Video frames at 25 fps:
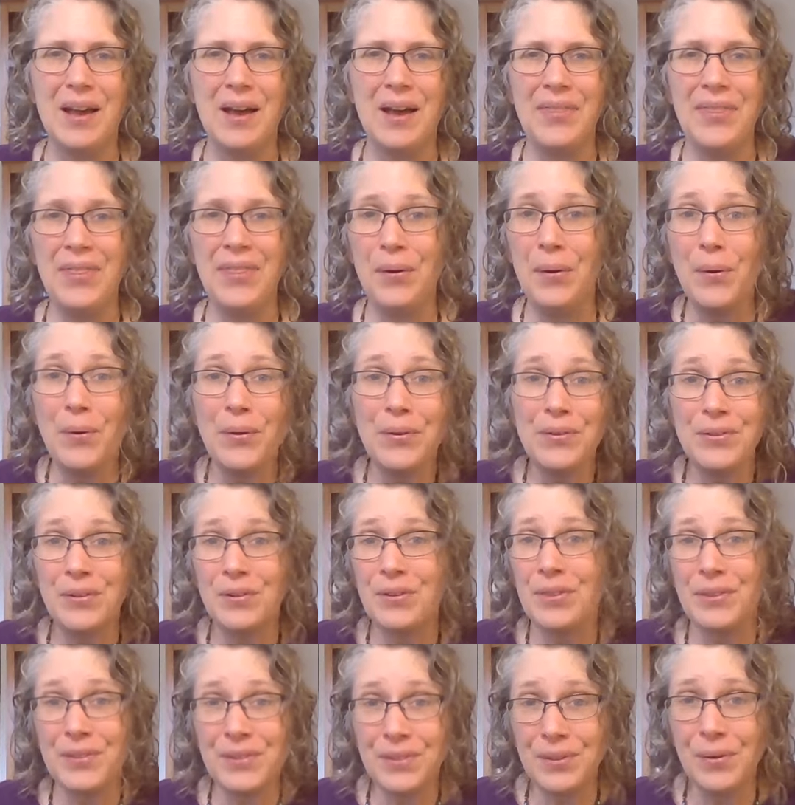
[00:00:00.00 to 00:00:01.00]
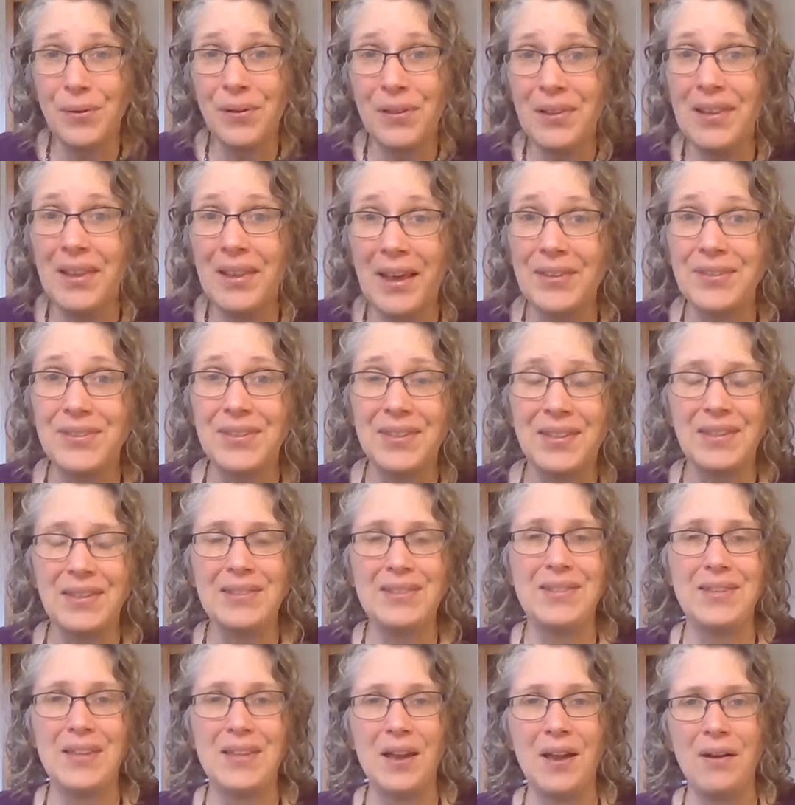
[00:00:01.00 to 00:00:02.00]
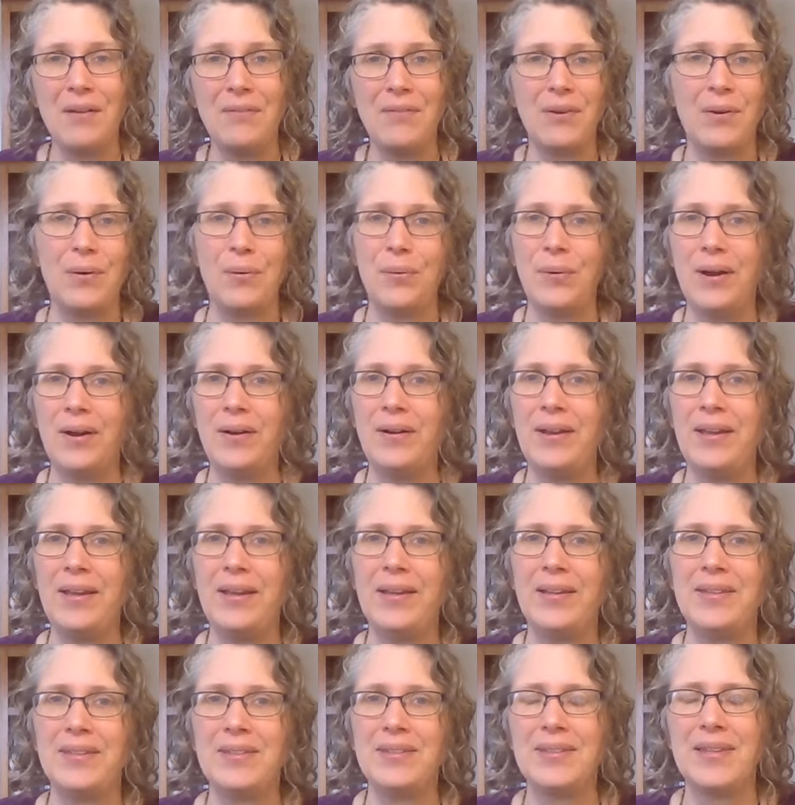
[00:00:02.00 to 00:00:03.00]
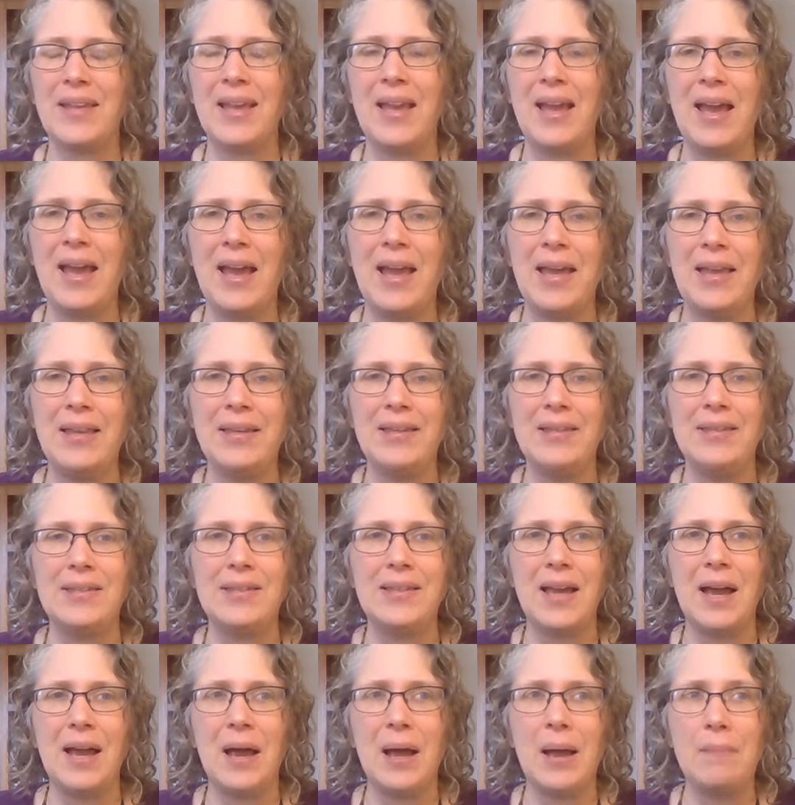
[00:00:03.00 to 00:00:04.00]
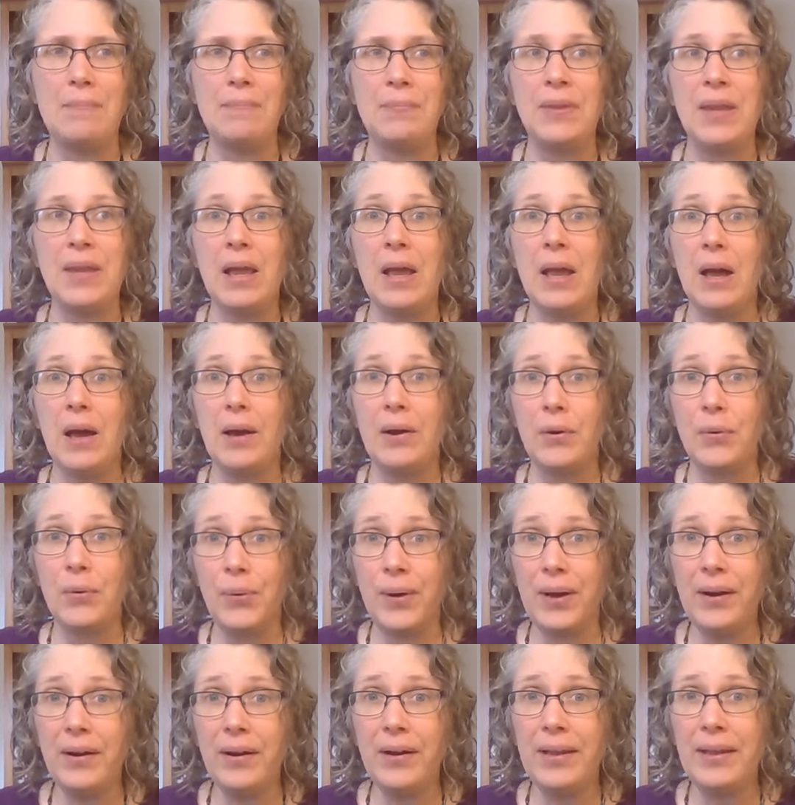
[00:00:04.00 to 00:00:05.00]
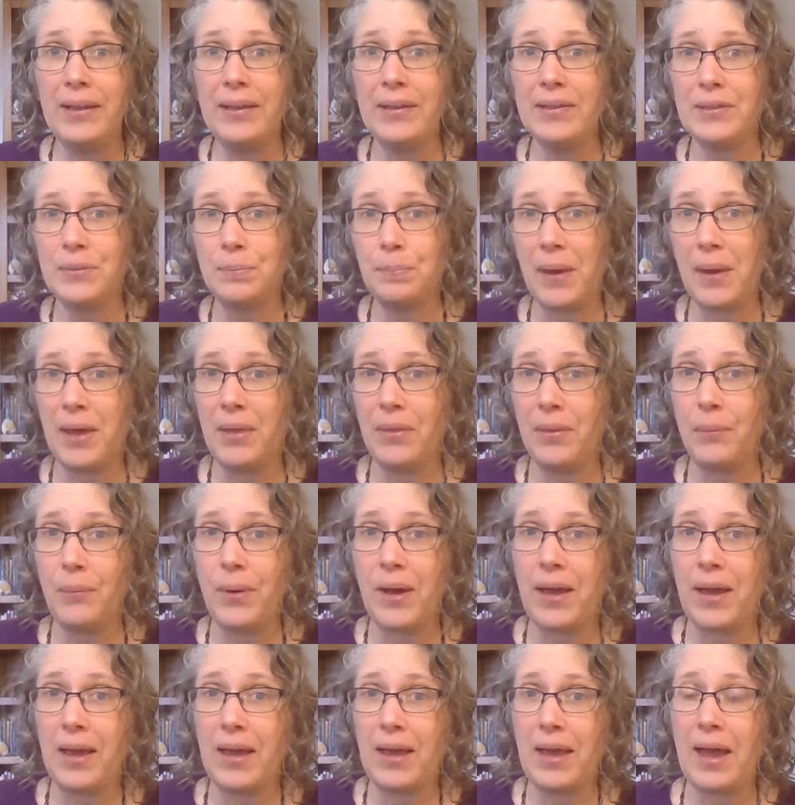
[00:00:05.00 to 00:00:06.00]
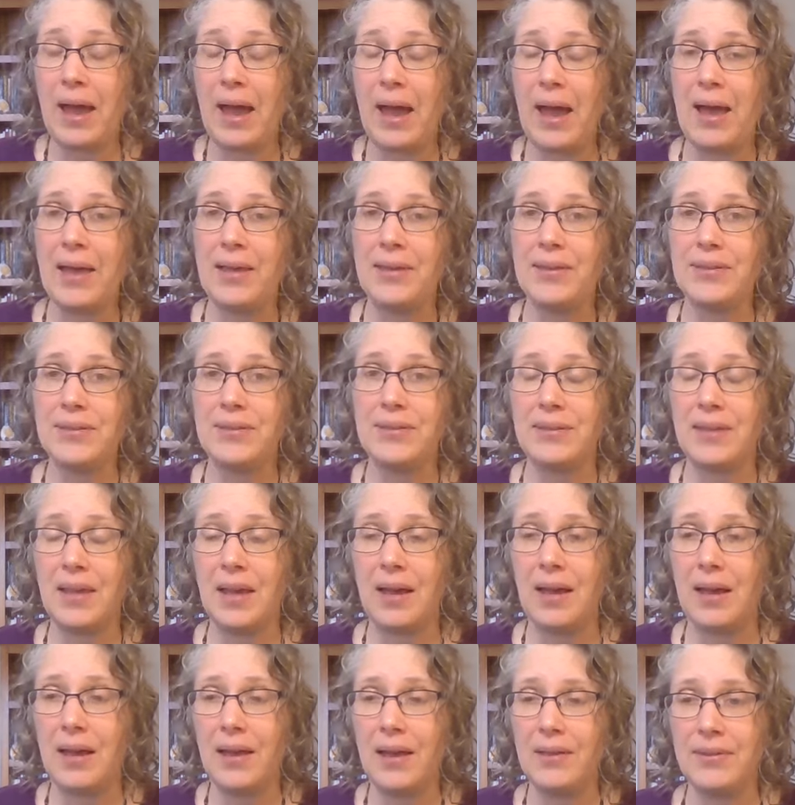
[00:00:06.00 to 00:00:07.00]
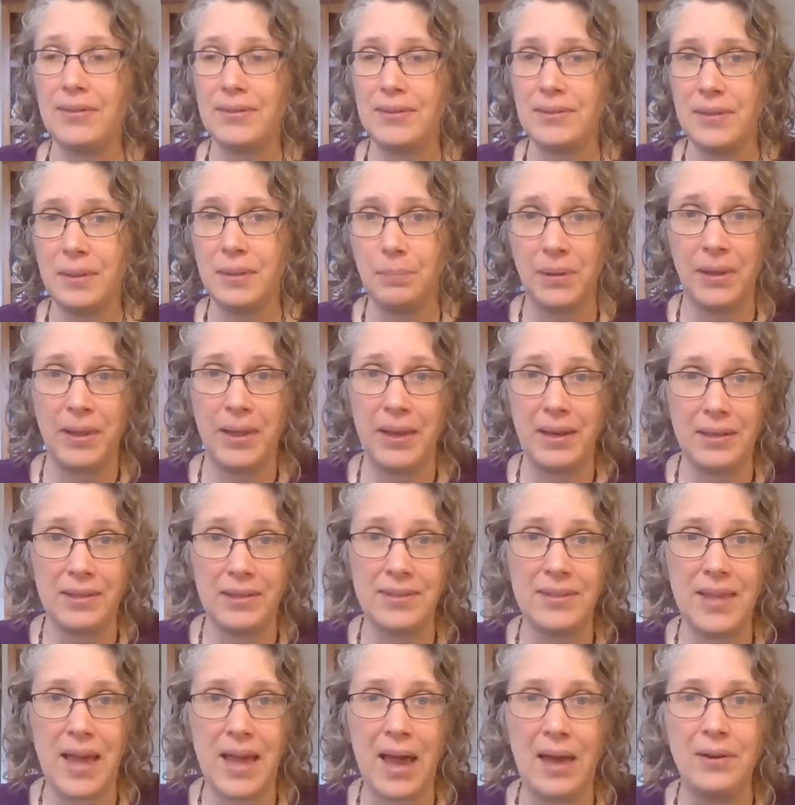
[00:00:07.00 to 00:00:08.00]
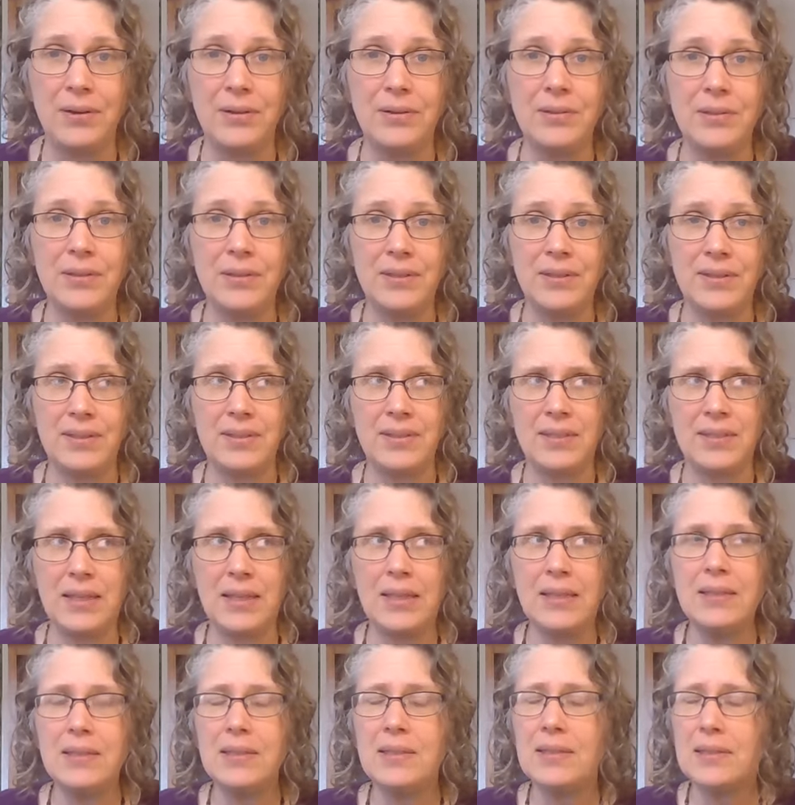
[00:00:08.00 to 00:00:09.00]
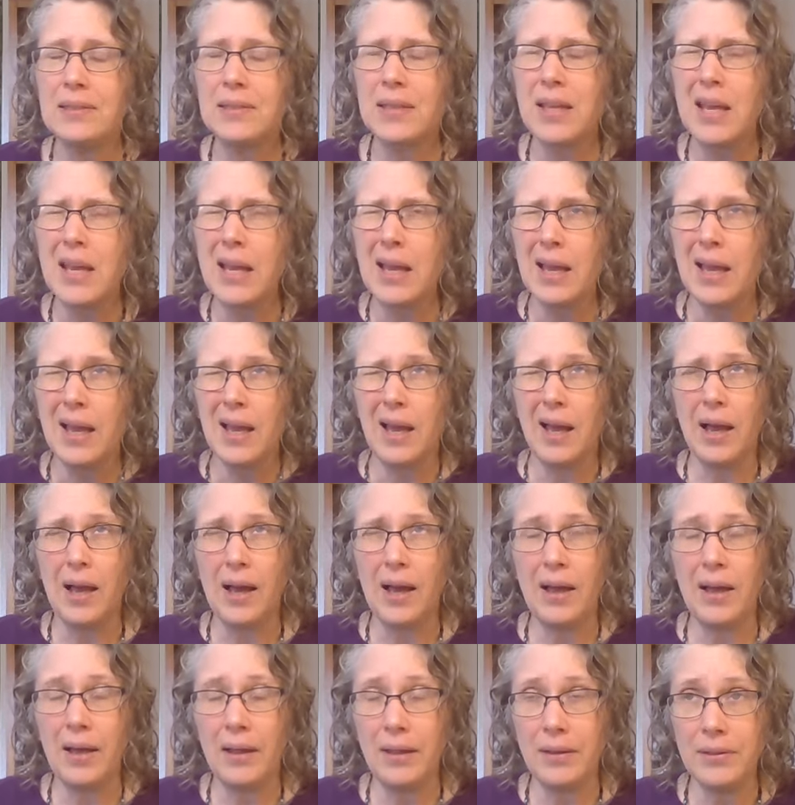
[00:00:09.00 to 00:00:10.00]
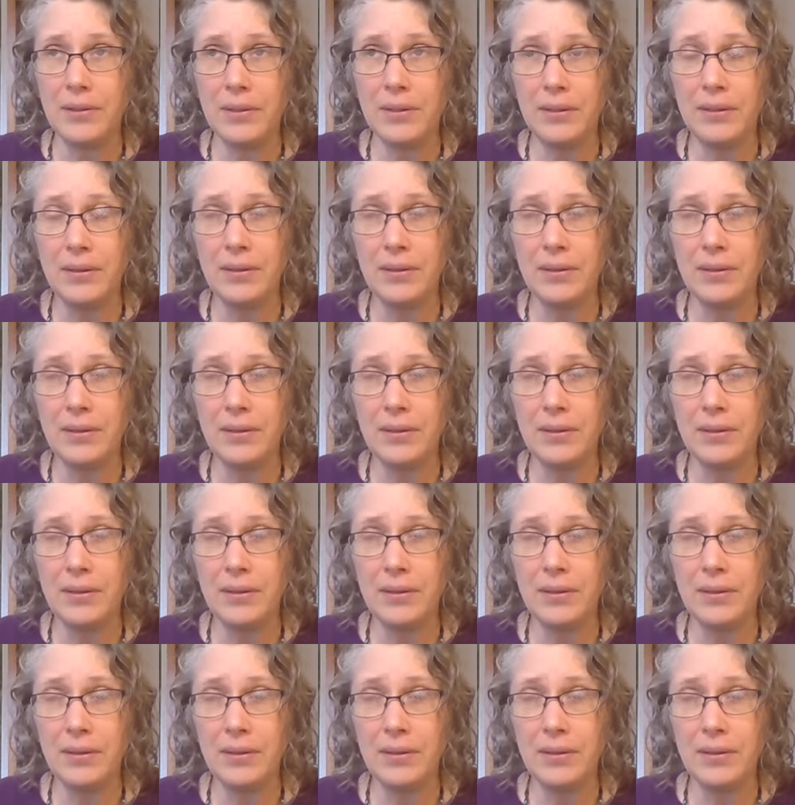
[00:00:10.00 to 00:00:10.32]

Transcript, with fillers: Those are the soul lessons of Aquarius. And um, Aquarius, by the way, has uh, the planet Saturn since uh,